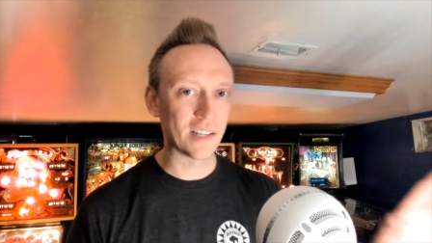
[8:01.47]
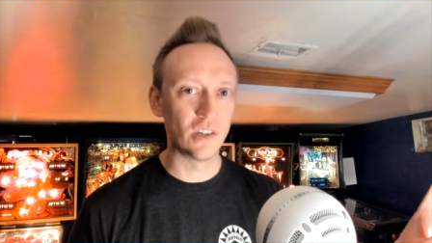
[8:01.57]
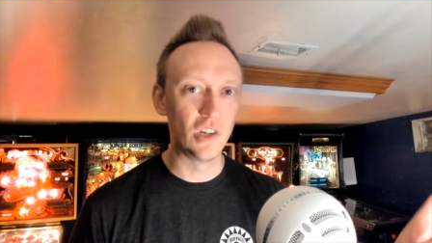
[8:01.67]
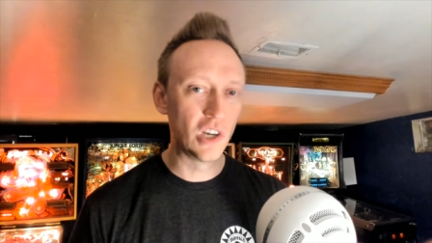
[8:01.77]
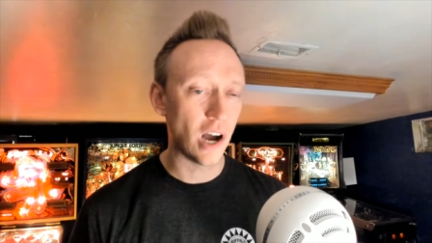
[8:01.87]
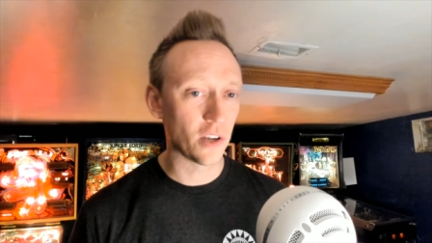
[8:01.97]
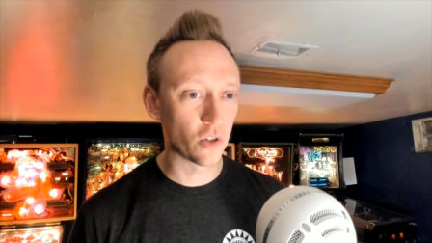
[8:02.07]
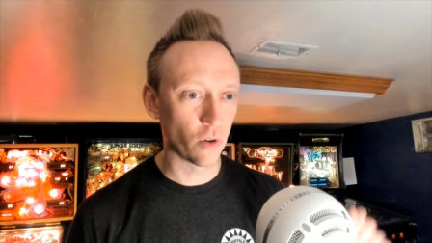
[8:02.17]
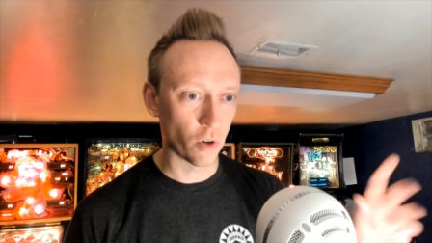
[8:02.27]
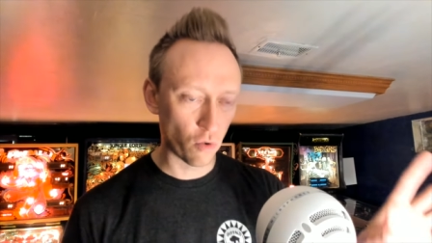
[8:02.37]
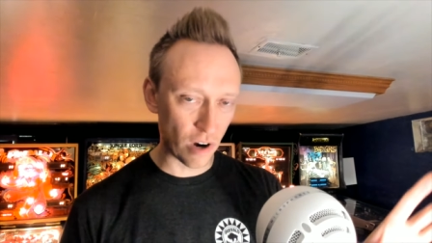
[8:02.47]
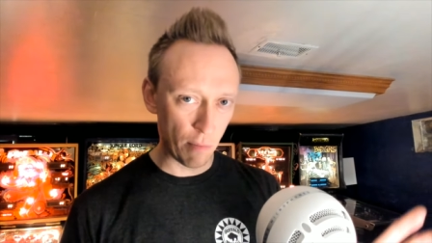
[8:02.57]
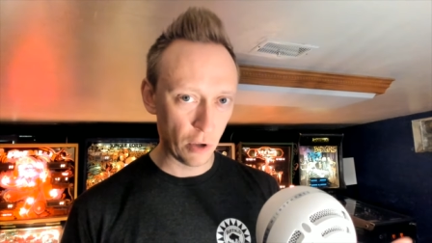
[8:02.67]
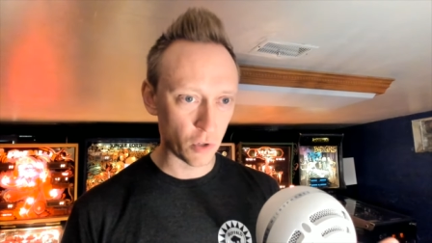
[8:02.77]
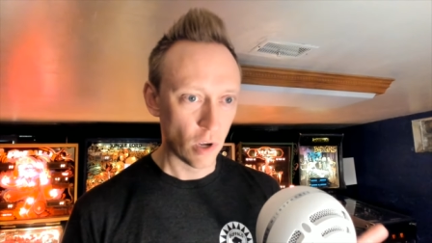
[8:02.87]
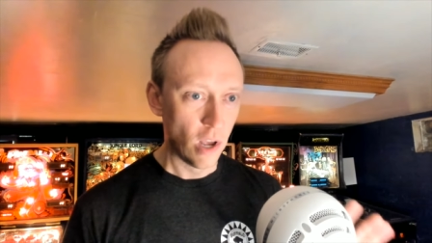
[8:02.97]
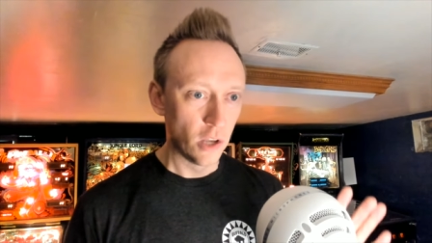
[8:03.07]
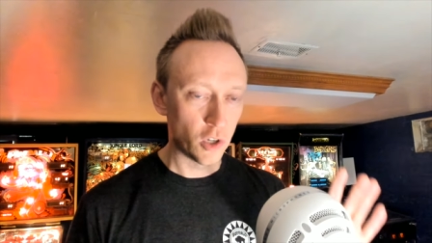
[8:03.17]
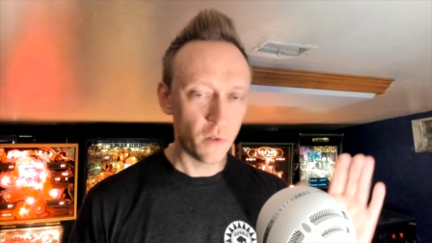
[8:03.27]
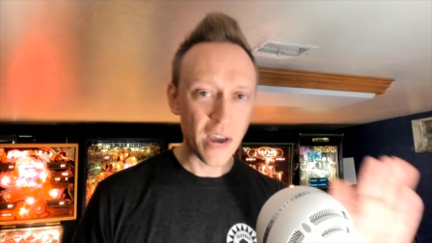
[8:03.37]
dust or crumbles.
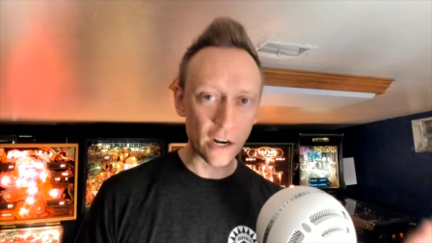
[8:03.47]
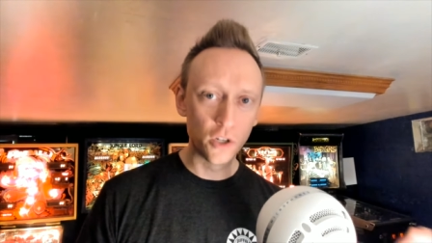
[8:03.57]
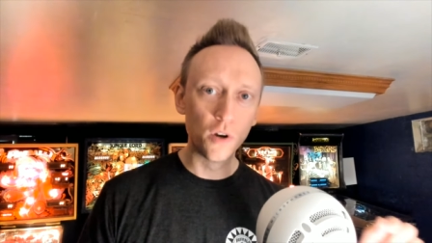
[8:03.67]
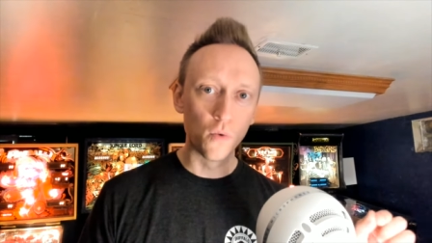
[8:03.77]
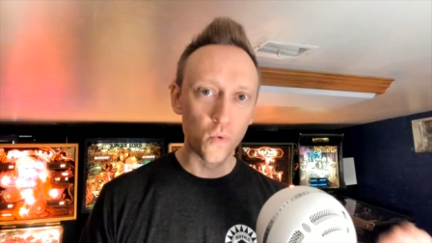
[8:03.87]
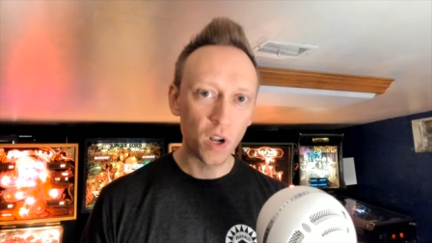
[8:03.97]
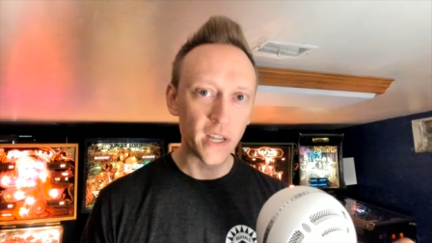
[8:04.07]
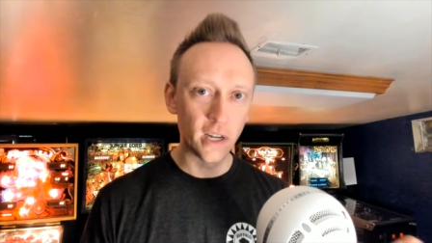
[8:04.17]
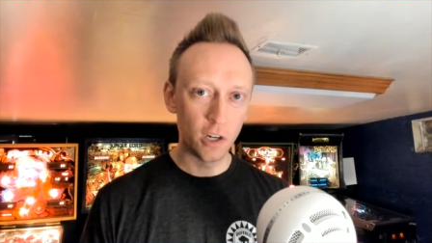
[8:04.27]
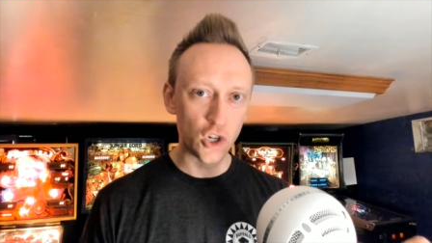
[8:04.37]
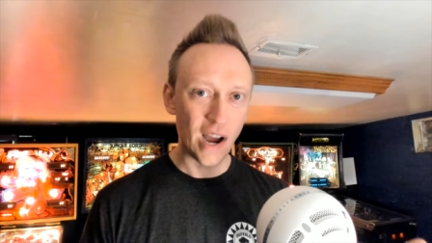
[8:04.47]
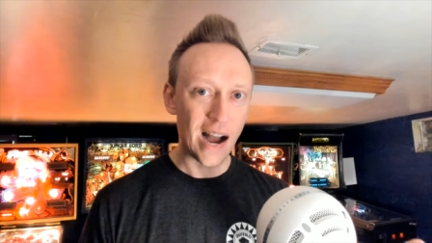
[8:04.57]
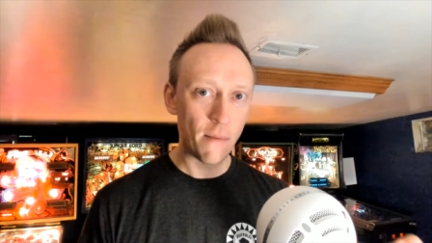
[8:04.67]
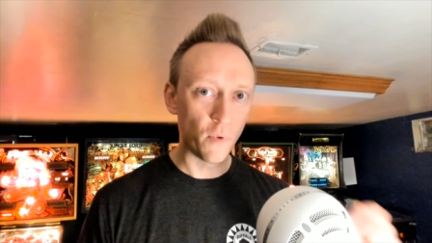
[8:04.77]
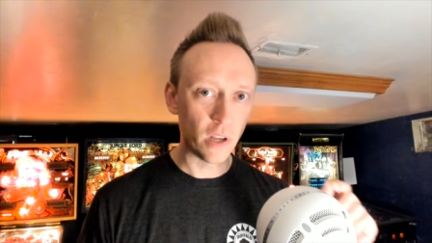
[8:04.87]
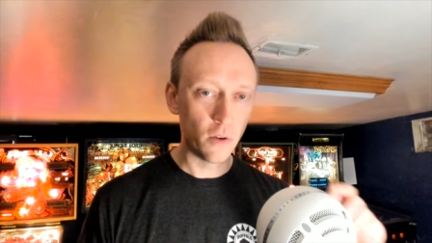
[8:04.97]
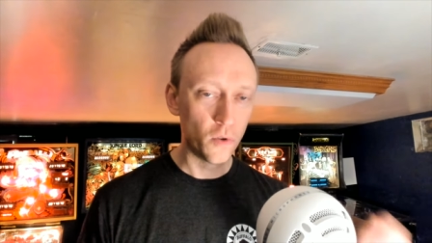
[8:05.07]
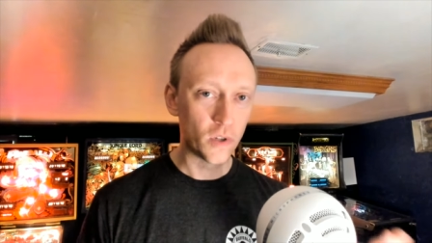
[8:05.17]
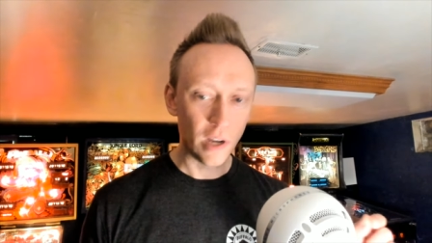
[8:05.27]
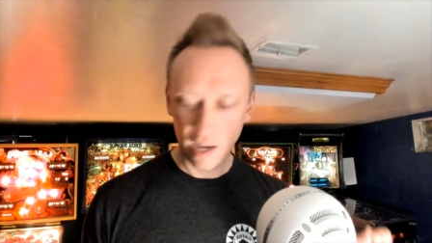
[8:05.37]
So you've got to do a really good job when you
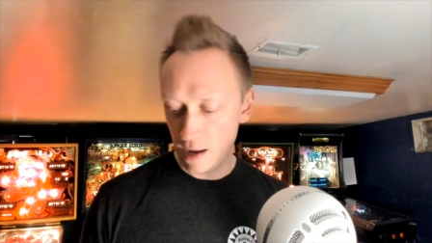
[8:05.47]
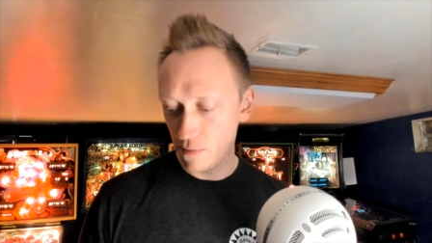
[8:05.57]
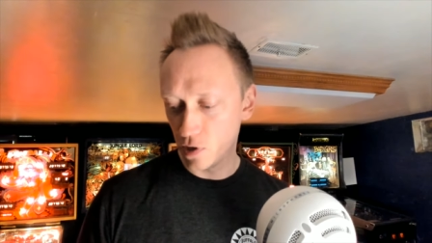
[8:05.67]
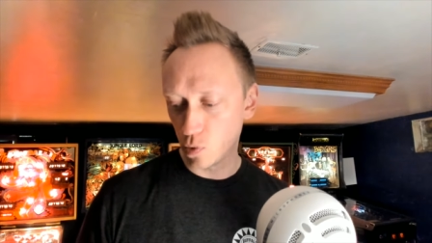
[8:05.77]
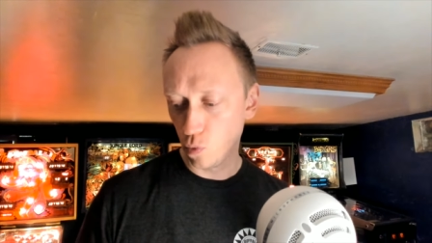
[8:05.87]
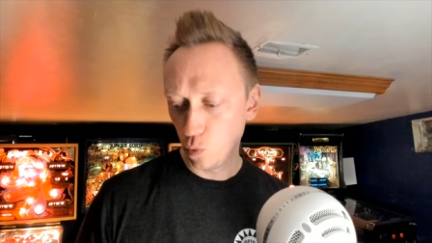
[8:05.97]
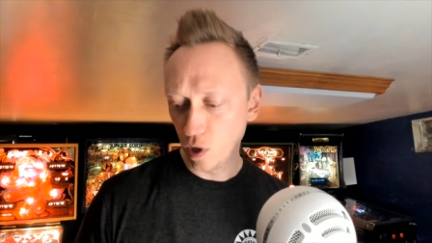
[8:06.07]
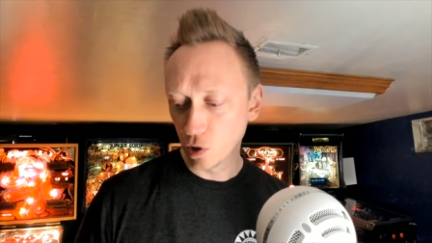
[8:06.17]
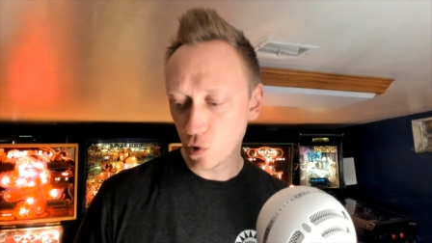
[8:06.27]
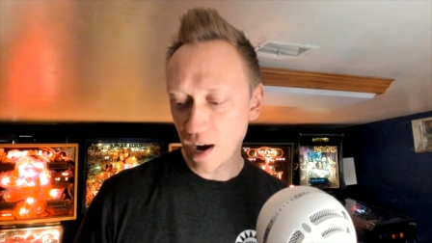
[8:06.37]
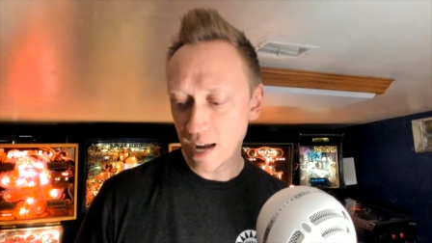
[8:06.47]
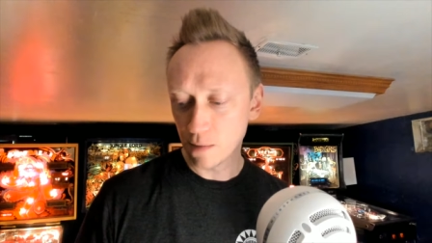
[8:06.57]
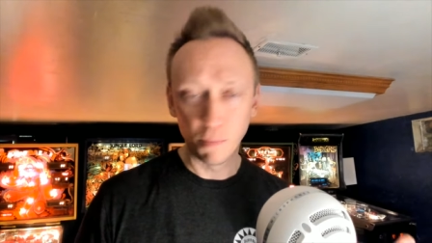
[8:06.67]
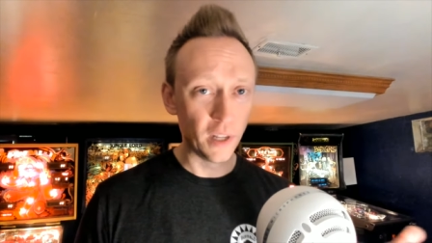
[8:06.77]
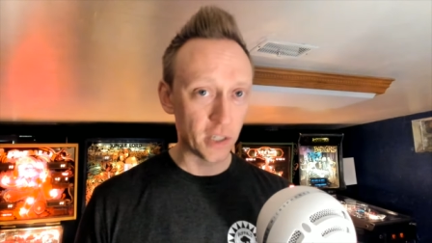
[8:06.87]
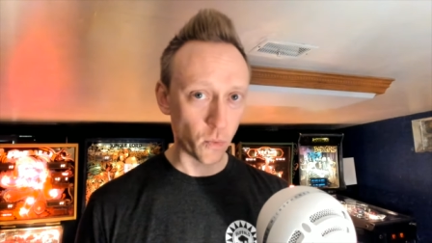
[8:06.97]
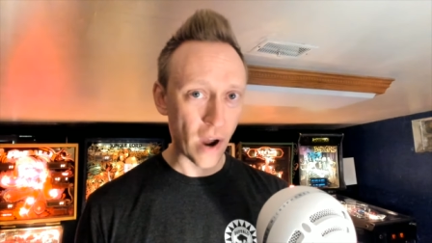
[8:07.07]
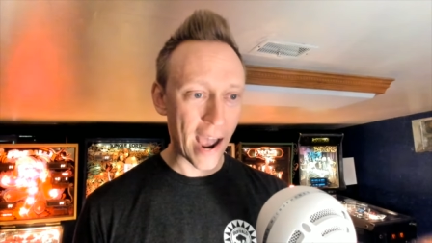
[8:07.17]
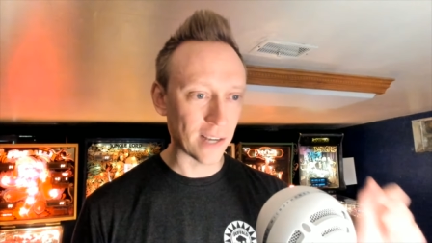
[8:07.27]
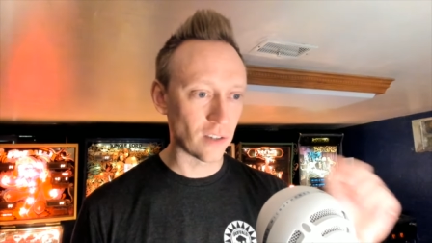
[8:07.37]
use this One Grand Blitz
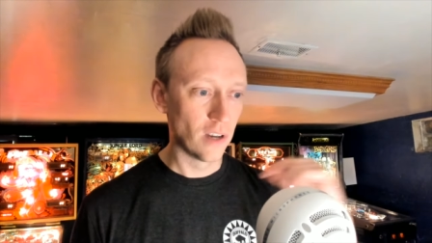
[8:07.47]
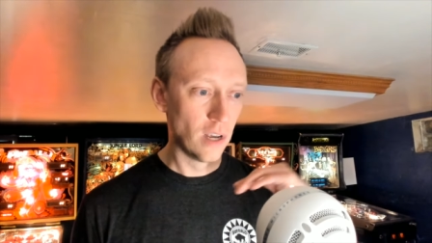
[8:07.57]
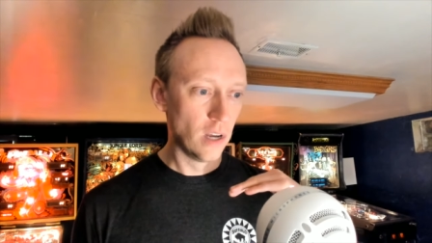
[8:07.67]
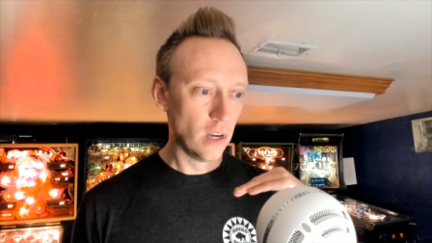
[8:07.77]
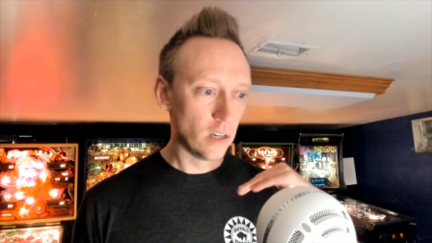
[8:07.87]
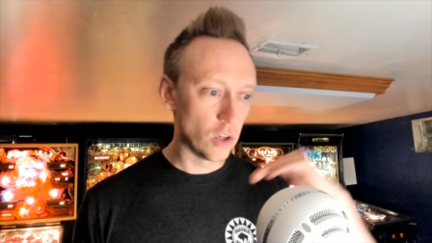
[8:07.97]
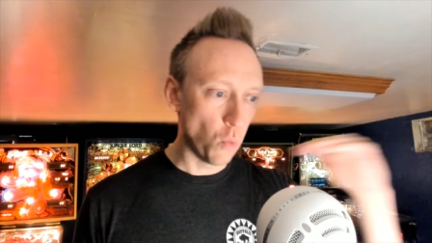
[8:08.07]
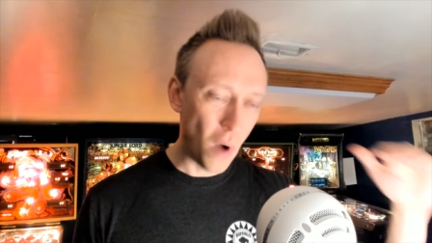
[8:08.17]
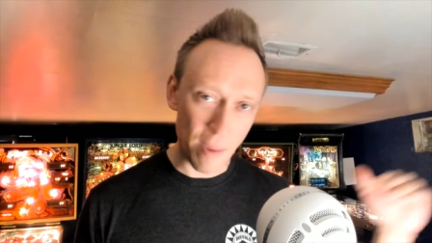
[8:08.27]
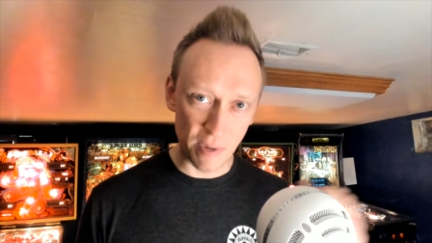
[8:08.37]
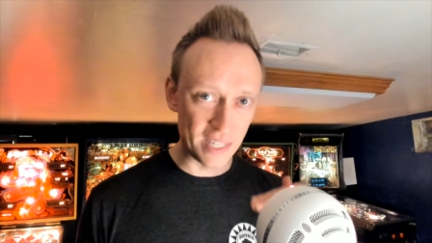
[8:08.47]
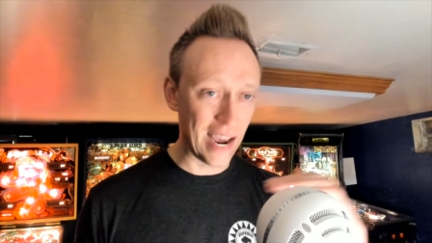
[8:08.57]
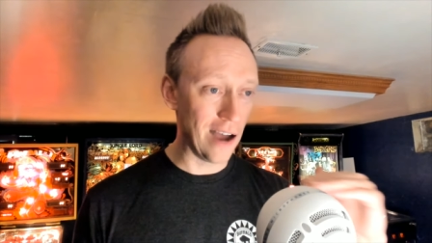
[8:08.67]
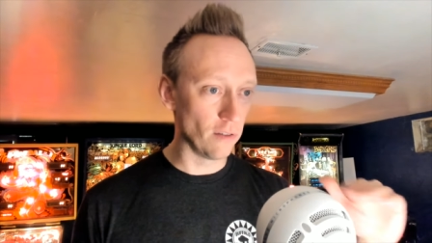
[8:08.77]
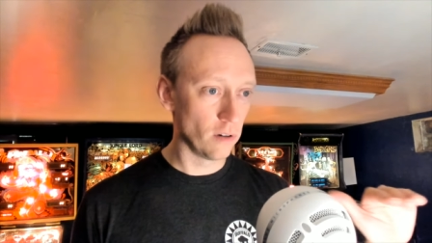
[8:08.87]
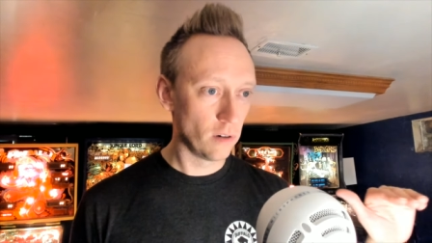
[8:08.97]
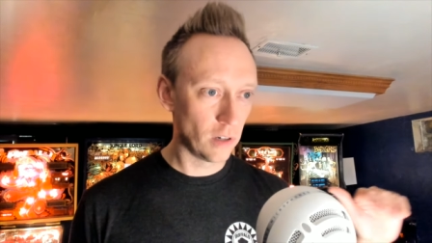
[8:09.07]
Wax to wipe it down.